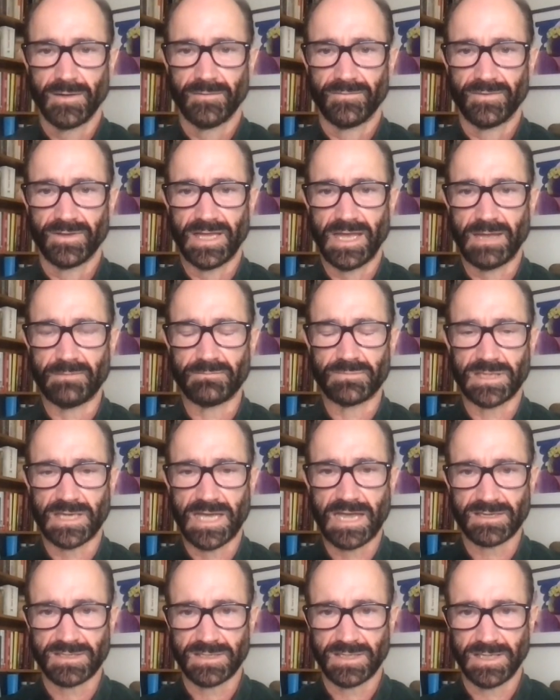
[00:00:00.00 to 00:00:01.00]
for them to
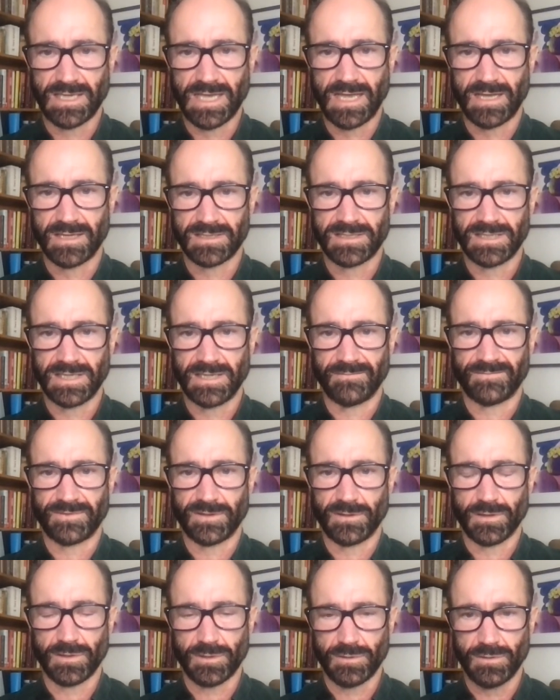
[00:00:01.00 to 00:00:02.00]
actually get see if
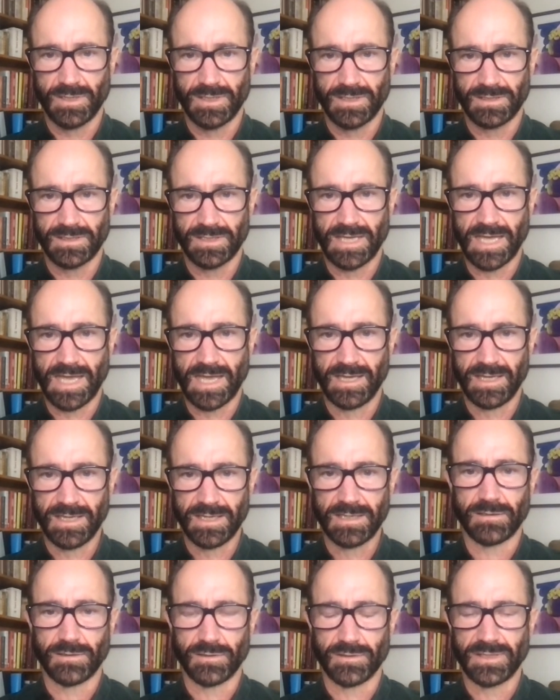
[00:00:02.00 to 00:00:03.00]
they're going to get
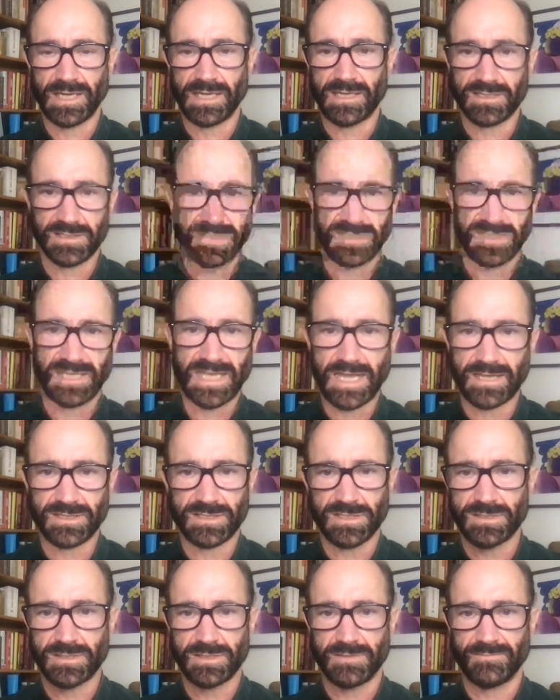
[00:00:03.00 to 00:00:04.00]
ill, they can see that
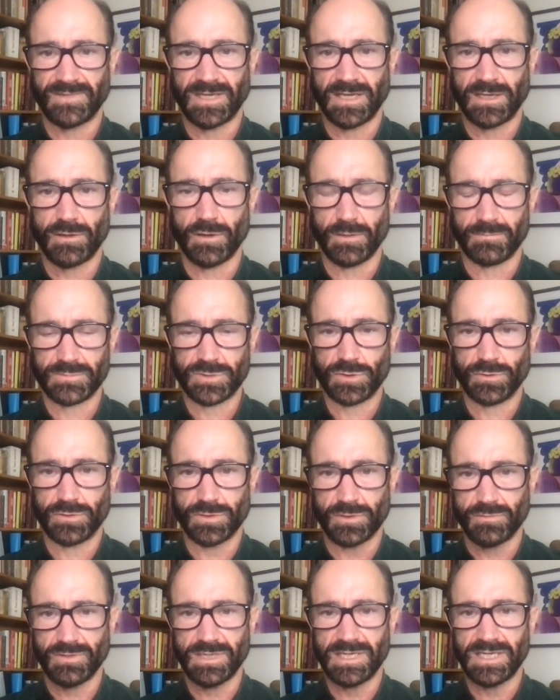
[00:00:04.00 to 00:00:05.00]
just if they go up two
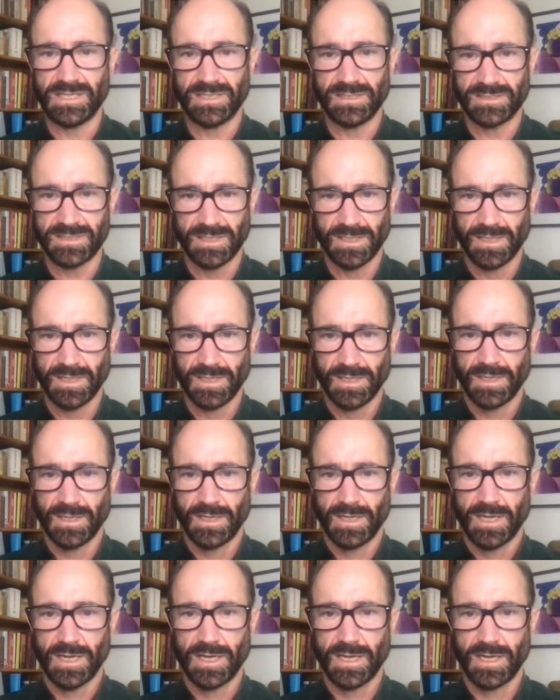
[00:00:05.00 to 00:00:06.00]
degrees,
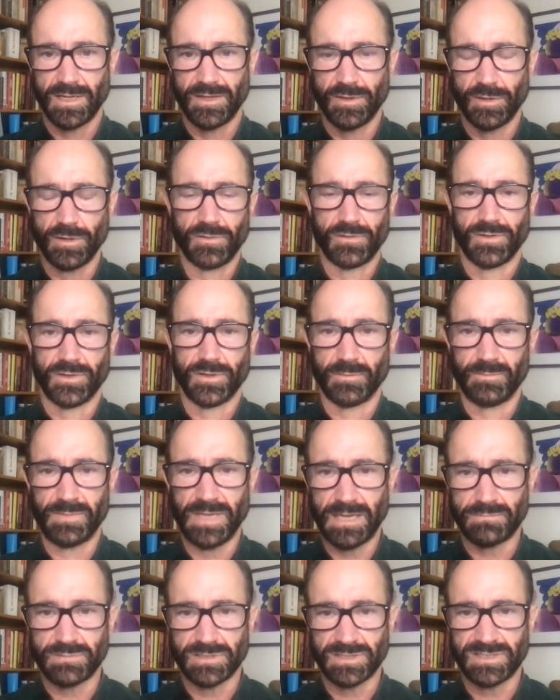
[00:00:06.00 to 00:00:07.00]
they'll
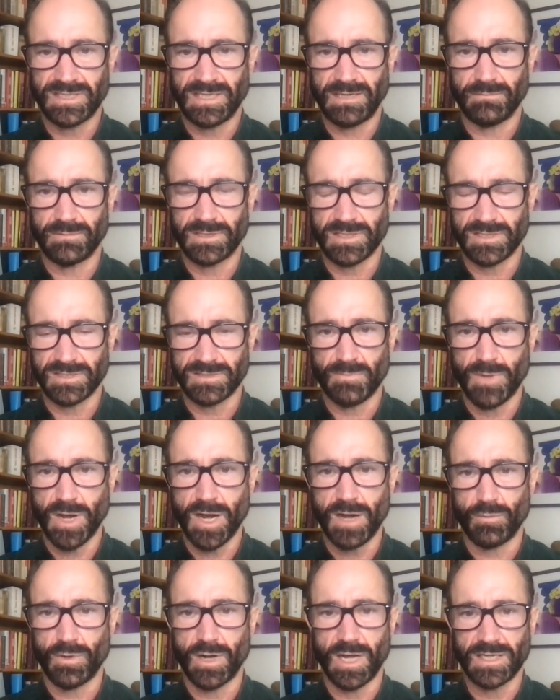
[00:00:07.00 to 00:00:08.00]
be able to see it with a
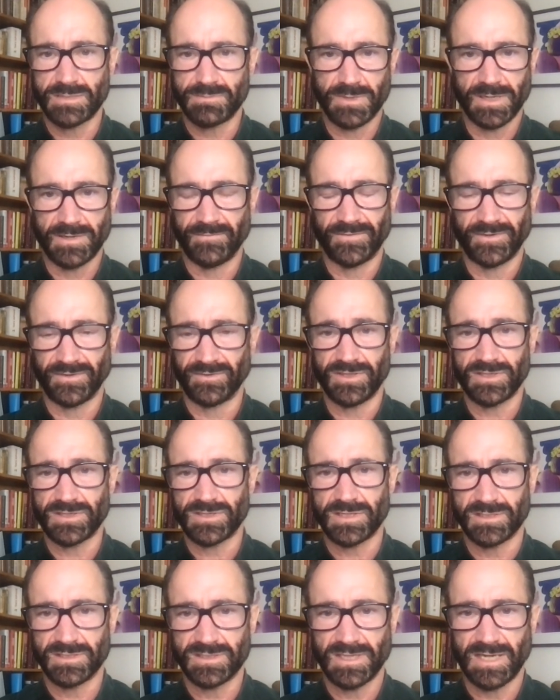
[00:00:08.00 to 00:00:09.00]
smartwatch. But a
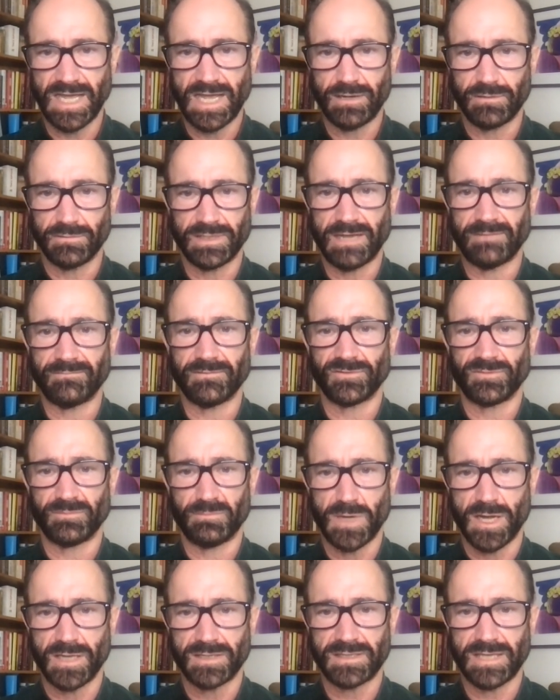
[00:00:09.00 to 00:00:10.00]
physician today will never
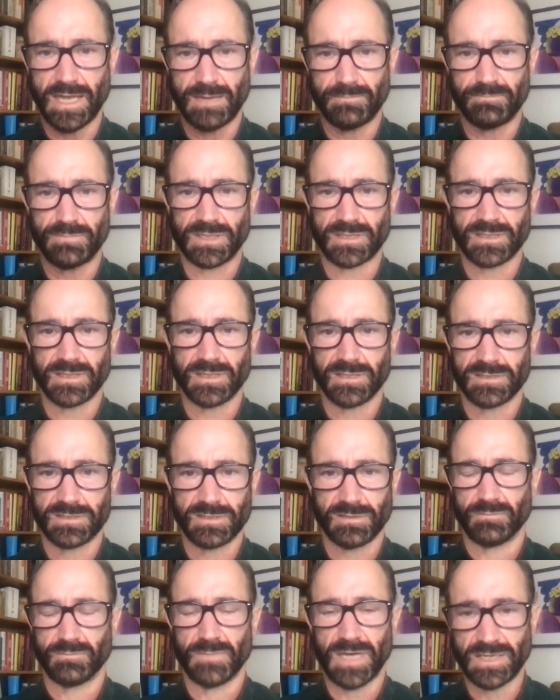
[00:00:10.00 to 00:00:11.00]
spot that because
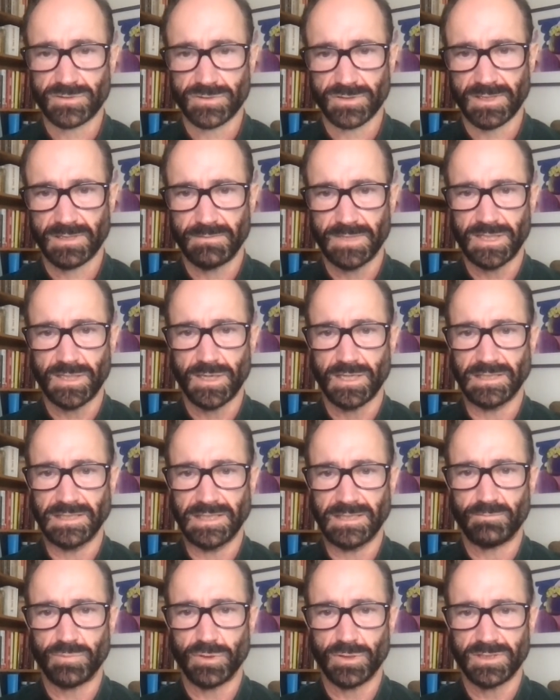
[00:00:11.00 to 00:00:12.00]
they'll measure them at
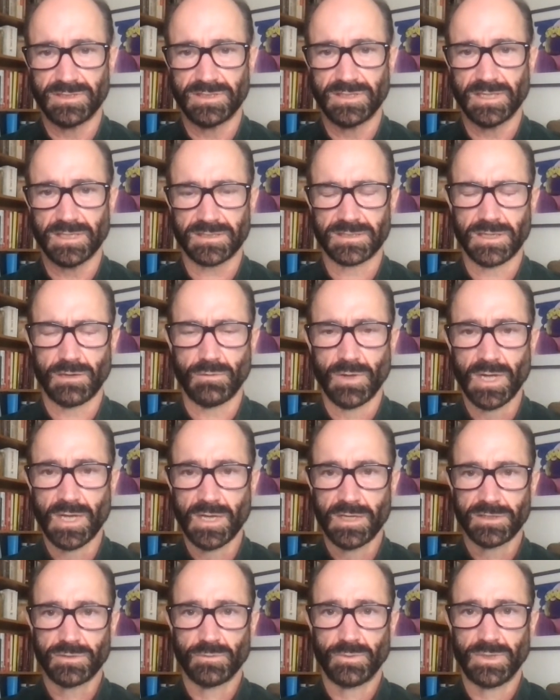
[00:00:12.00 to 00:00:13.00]
ninety-eight point six. So,
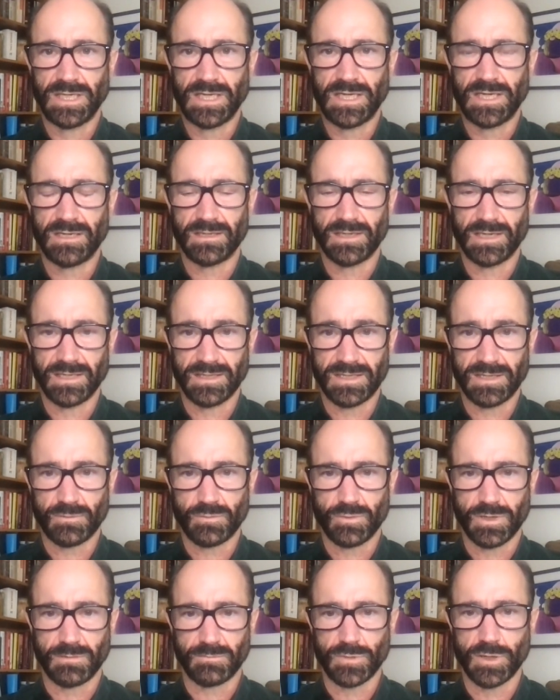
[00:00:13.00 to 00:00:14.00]
so we need, I think
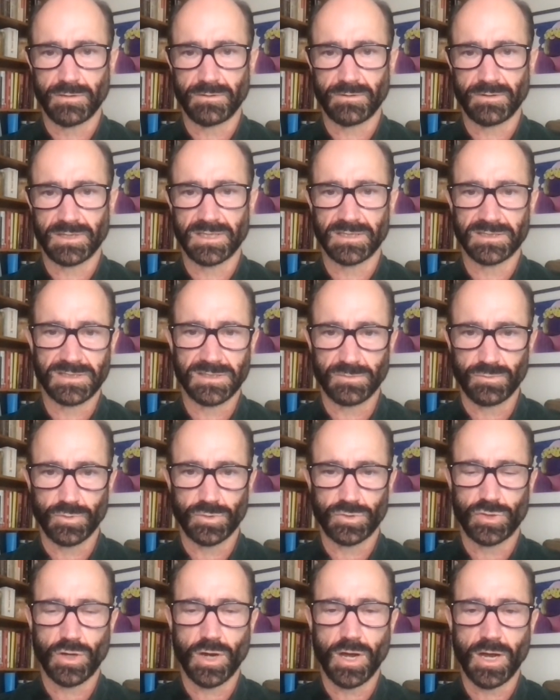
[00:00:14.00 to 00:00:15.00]
where I'm going with this is
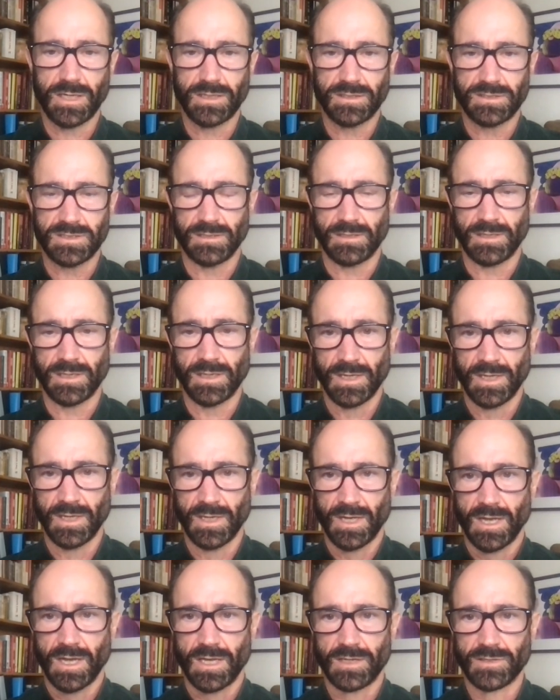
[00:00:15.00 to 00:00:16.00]
we're trying to
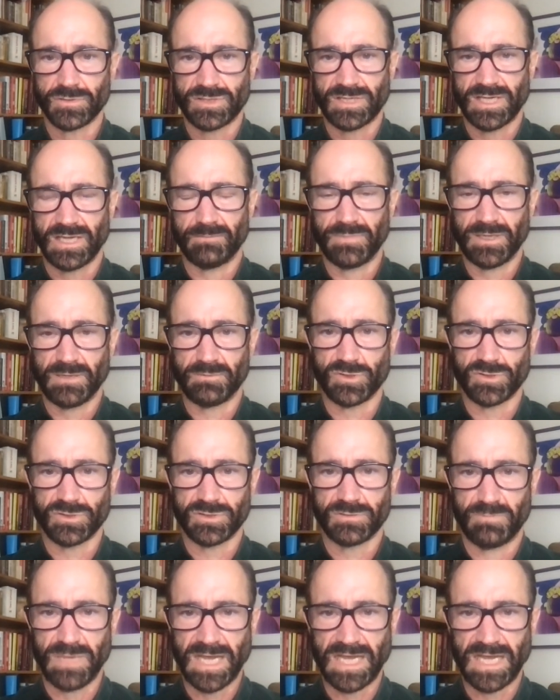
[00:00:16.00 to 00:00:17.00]
understand
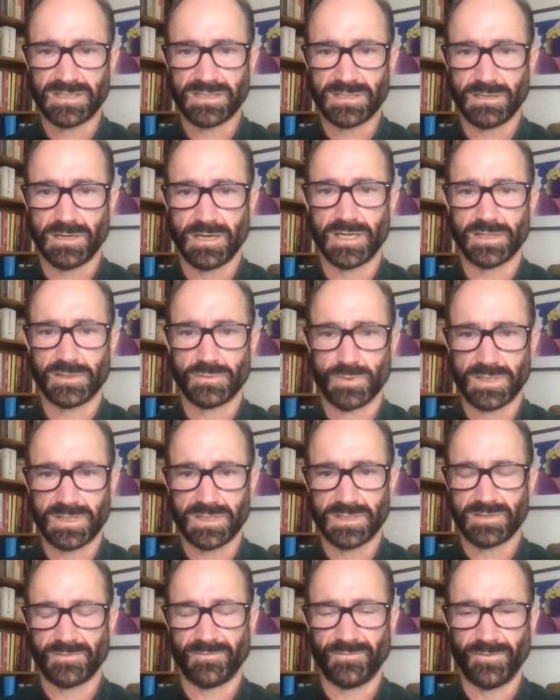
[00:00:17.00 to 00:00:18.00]
people's baselines with
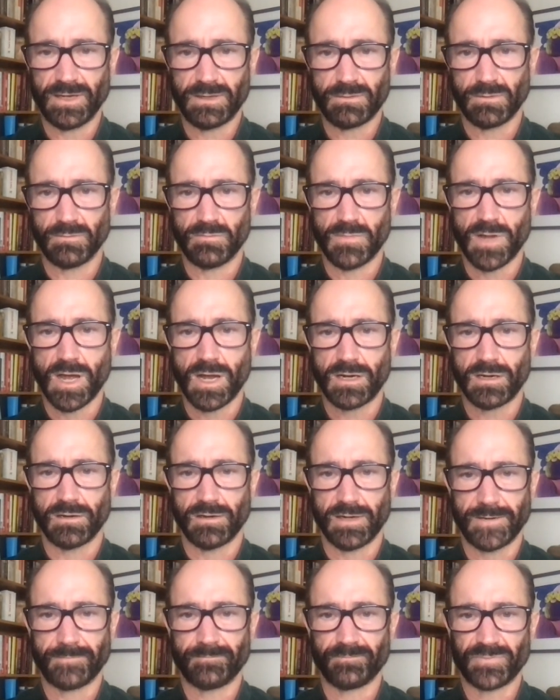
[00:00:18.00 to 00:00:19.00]
this frequent
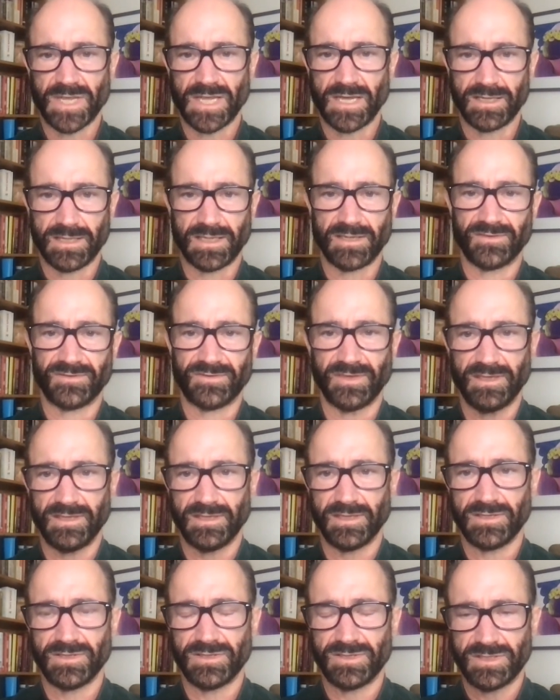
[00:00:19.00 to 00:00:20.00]
monitoring, and then see
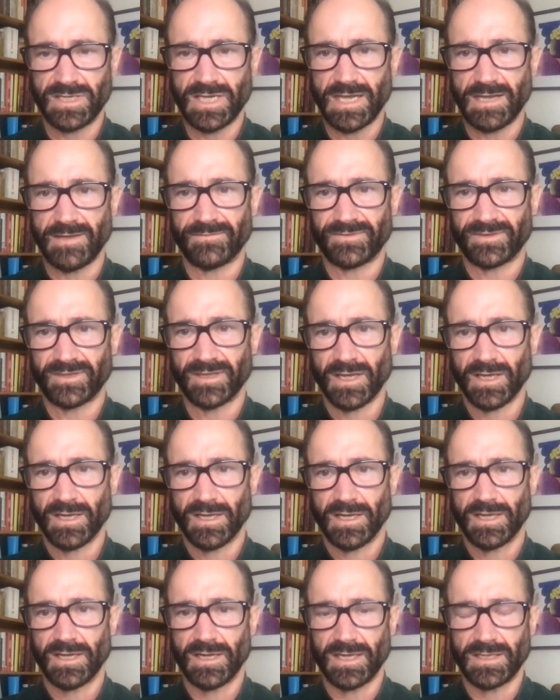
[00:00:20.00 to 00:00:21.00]
these shifts.
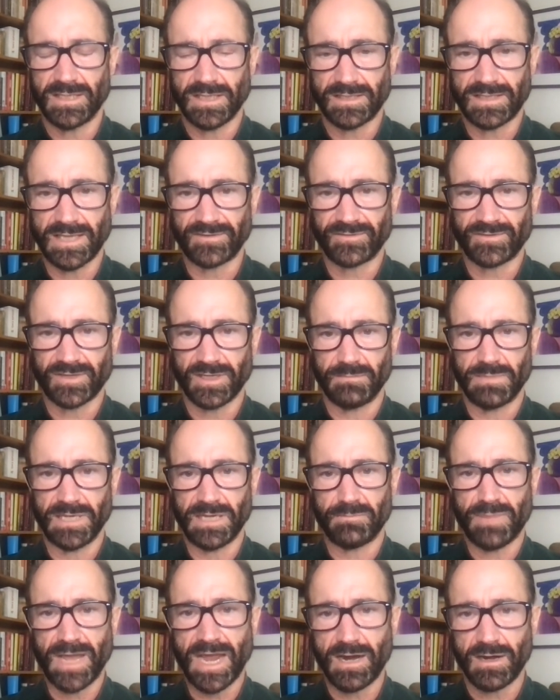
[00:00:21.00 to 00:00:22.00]
And I think that's going to be
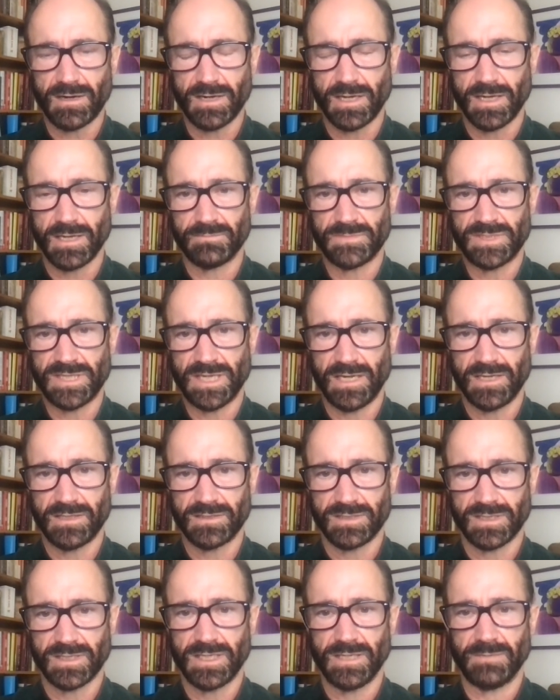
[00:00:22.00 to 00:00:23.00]
a paradigm
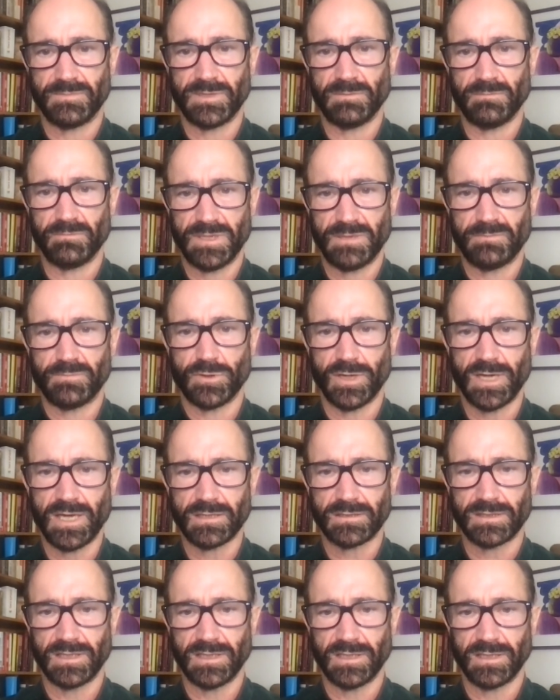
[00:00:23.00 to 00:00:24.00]
change in keeping people
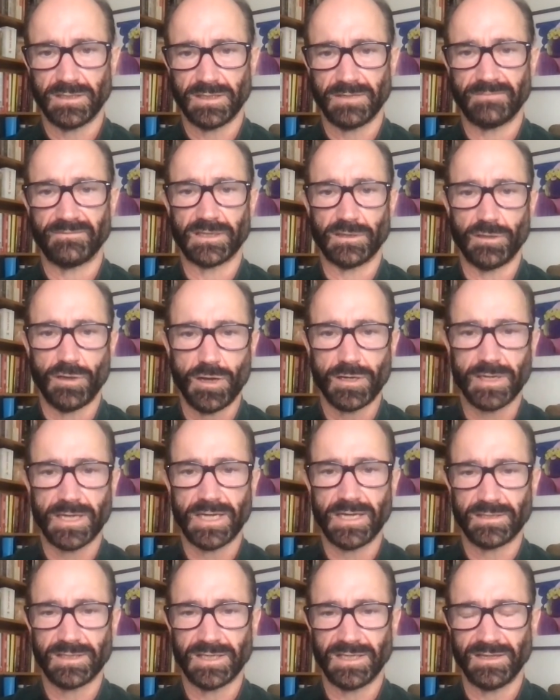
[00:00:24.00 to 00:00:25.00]
healthy and living long,
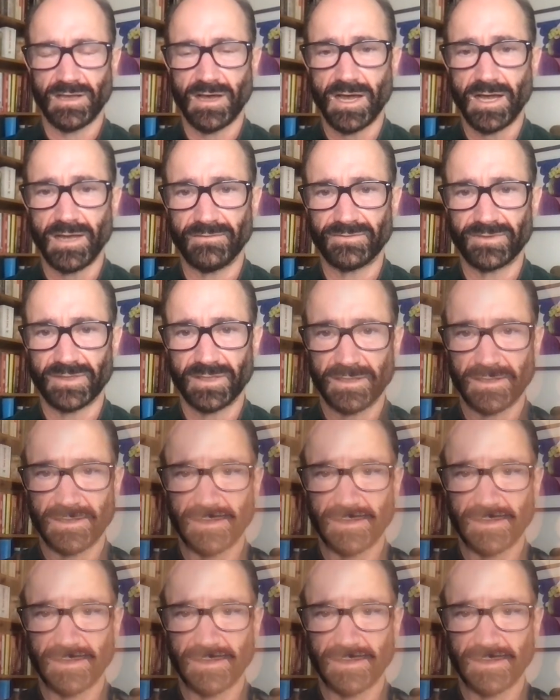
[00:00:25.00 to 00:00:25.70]
healthy lives.